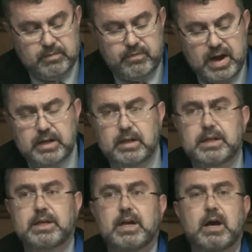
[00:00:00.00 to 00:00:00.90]

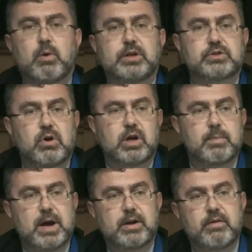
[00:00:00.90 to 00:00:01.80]
finally, I want to talk
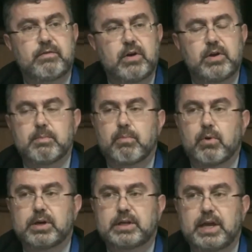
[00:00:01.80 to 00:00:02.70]
about a very
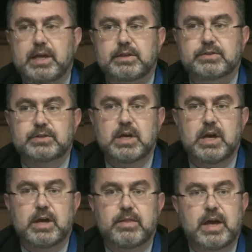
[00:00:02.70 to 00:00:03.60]
important case
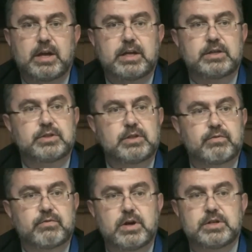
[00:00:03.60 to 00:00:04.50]
that is in
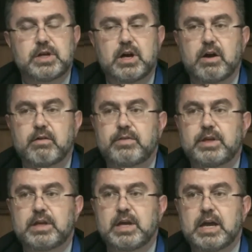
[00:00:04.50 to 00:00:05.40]
front of
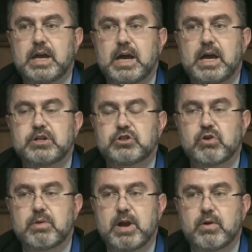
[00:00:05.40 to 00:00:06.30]
the
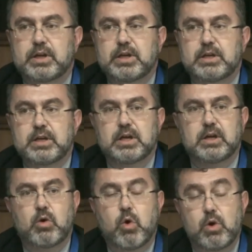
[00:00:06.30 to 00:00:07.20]
Inter-American
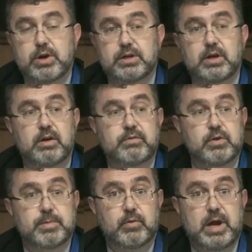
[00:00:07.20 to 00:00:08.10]
Court of
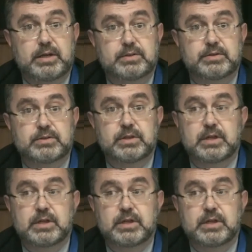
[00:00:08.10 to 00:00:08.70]
Human Rights.